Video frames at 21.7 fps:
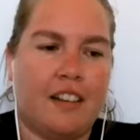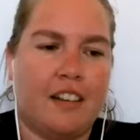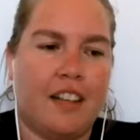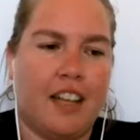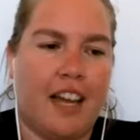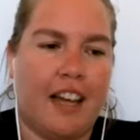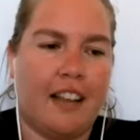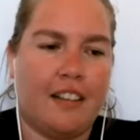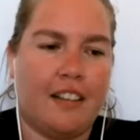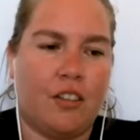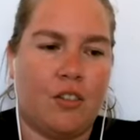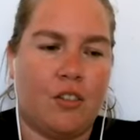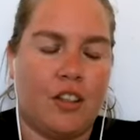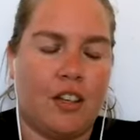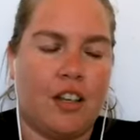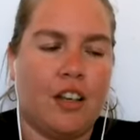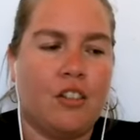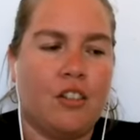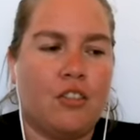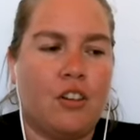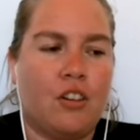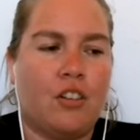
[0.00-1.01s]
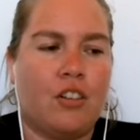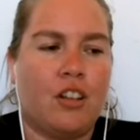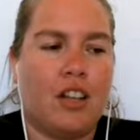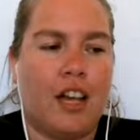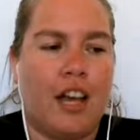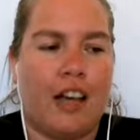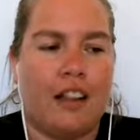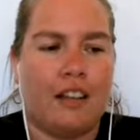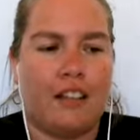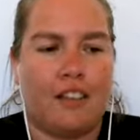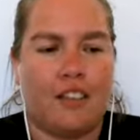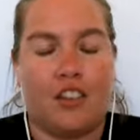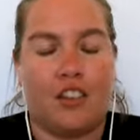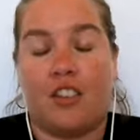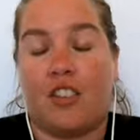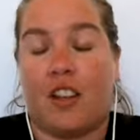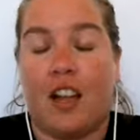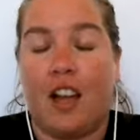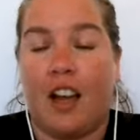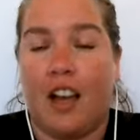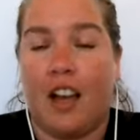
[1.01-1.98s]
class, it was an intro class to just
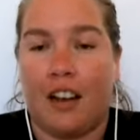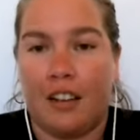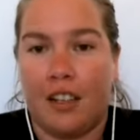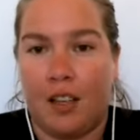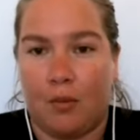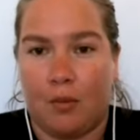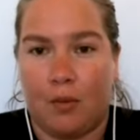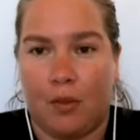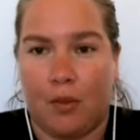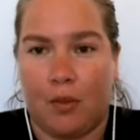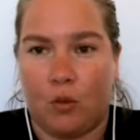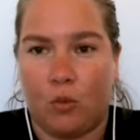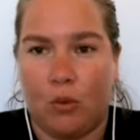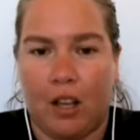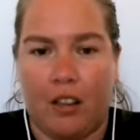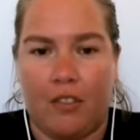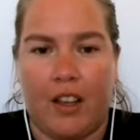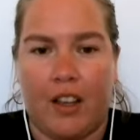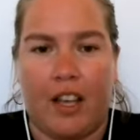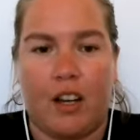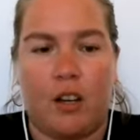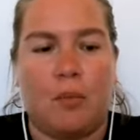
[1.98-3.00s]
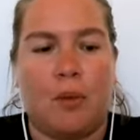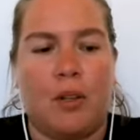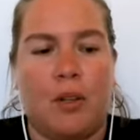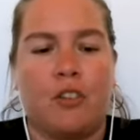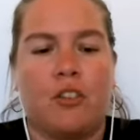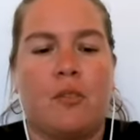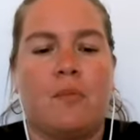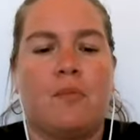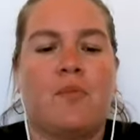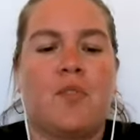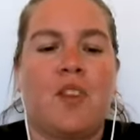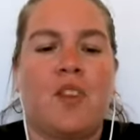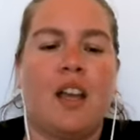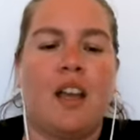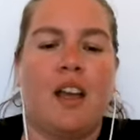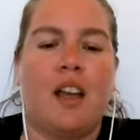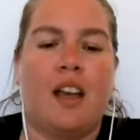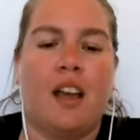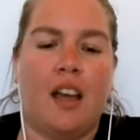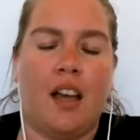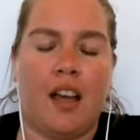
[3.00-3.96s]
the concept of the 12 animals.
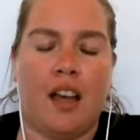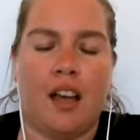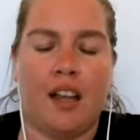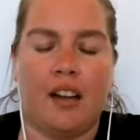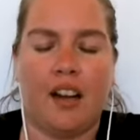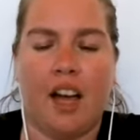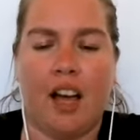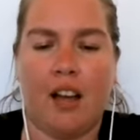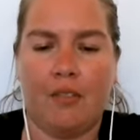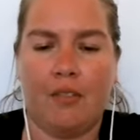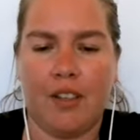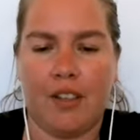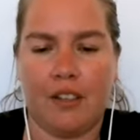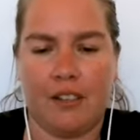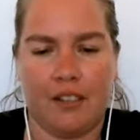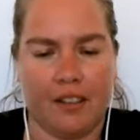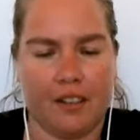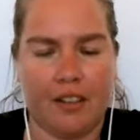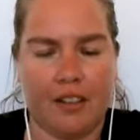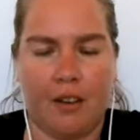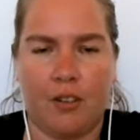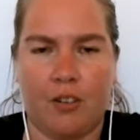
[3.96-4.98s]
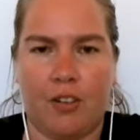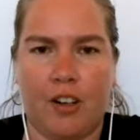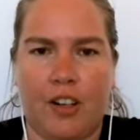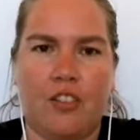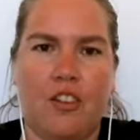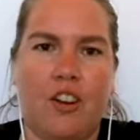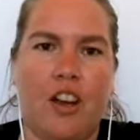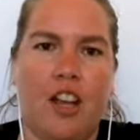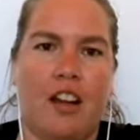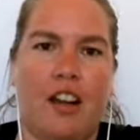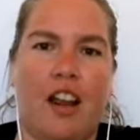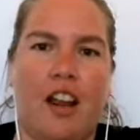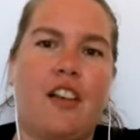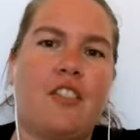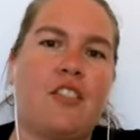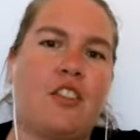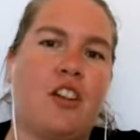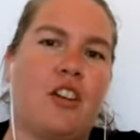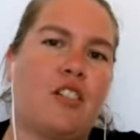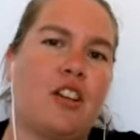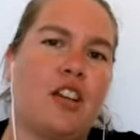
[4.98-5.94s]
And obviously someone raised their hand and
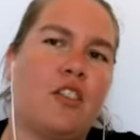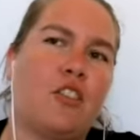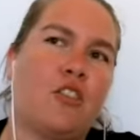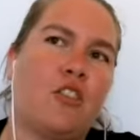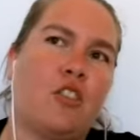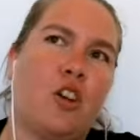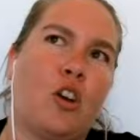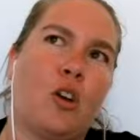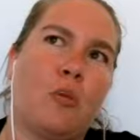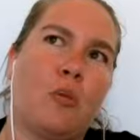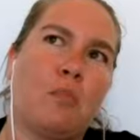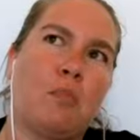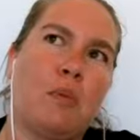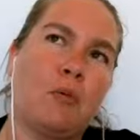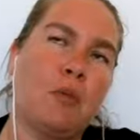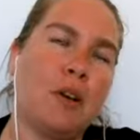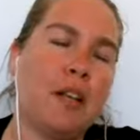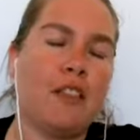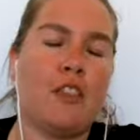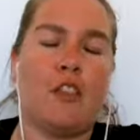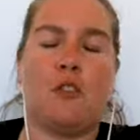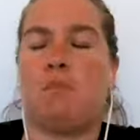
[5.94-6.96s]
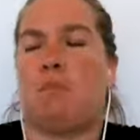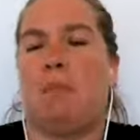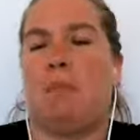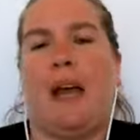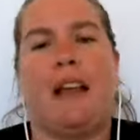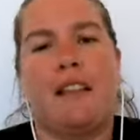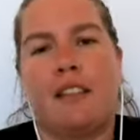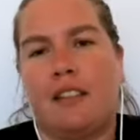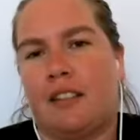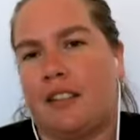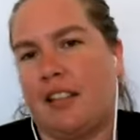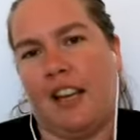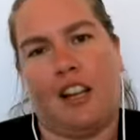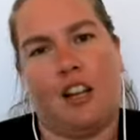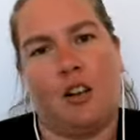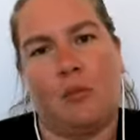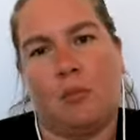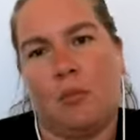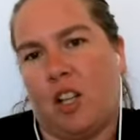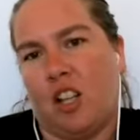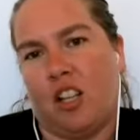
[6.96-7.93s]
asked our teacher, but what's the best
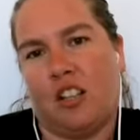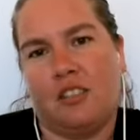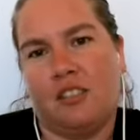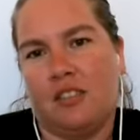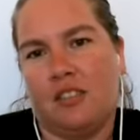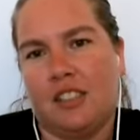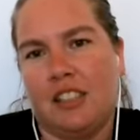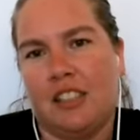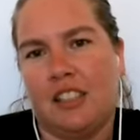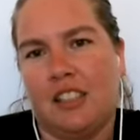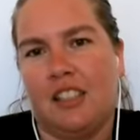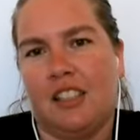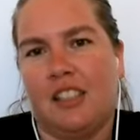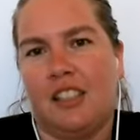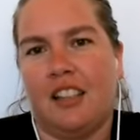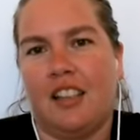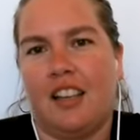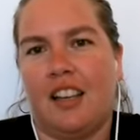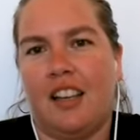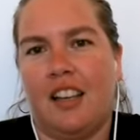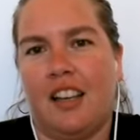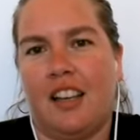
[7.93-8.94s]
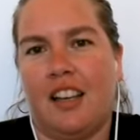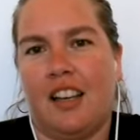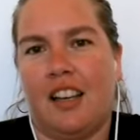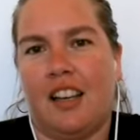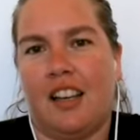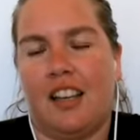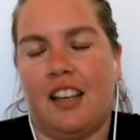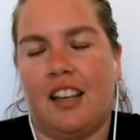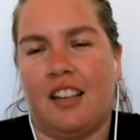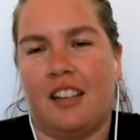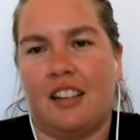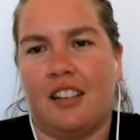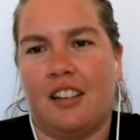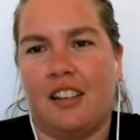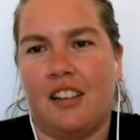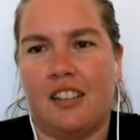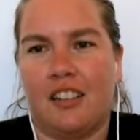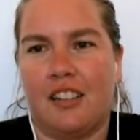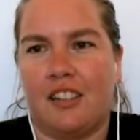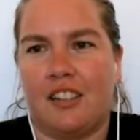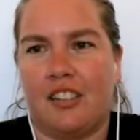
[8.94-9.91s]
animal? And
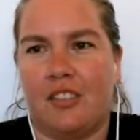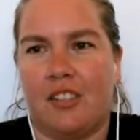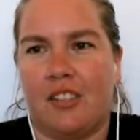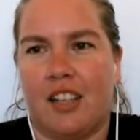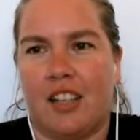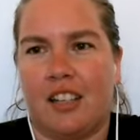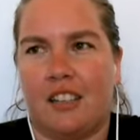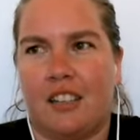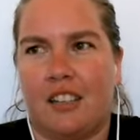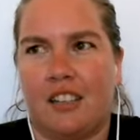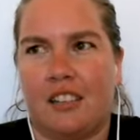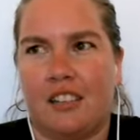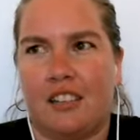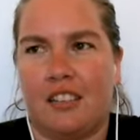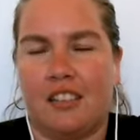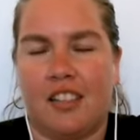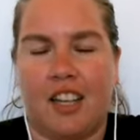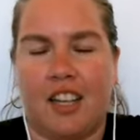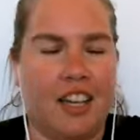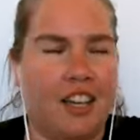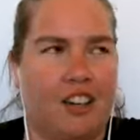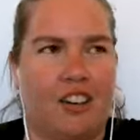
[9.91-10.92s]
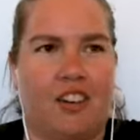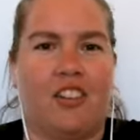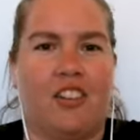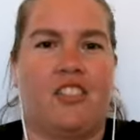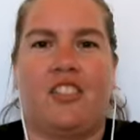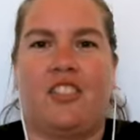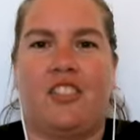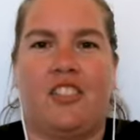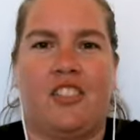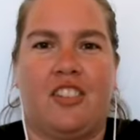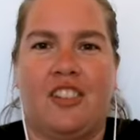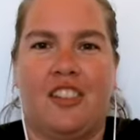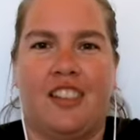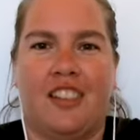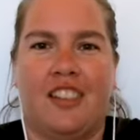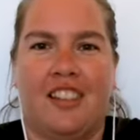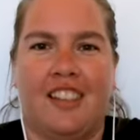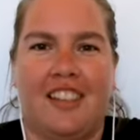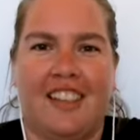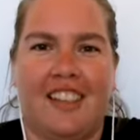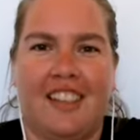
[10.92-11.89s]
our teacher went, tigers.
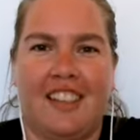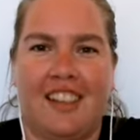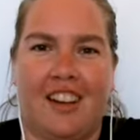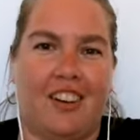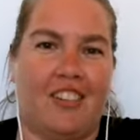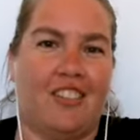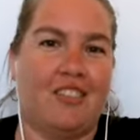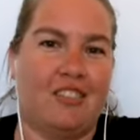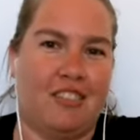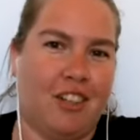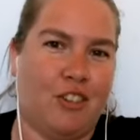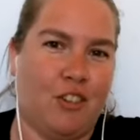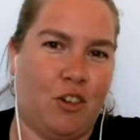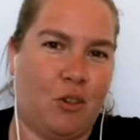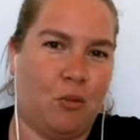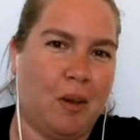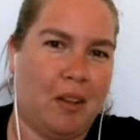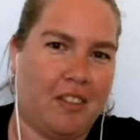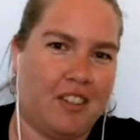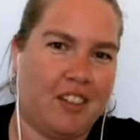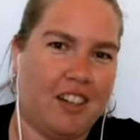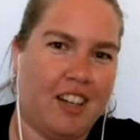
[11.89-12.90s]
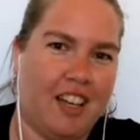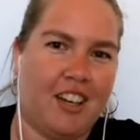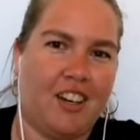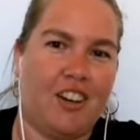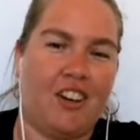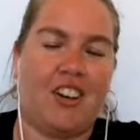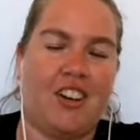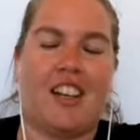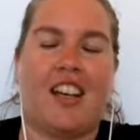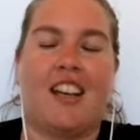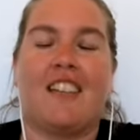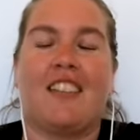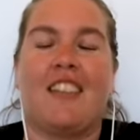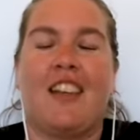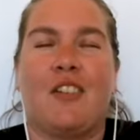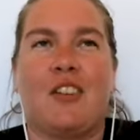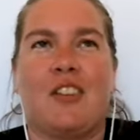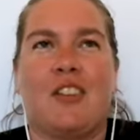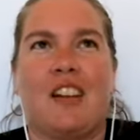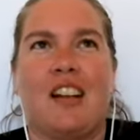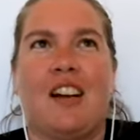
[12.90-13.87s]
Our teacher was a tiger, in case
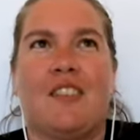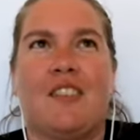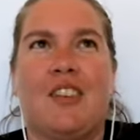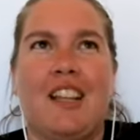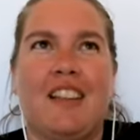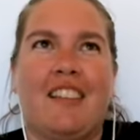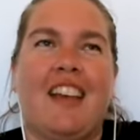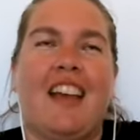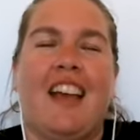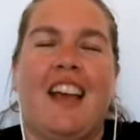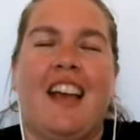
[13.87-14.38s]
that wasn't obvious.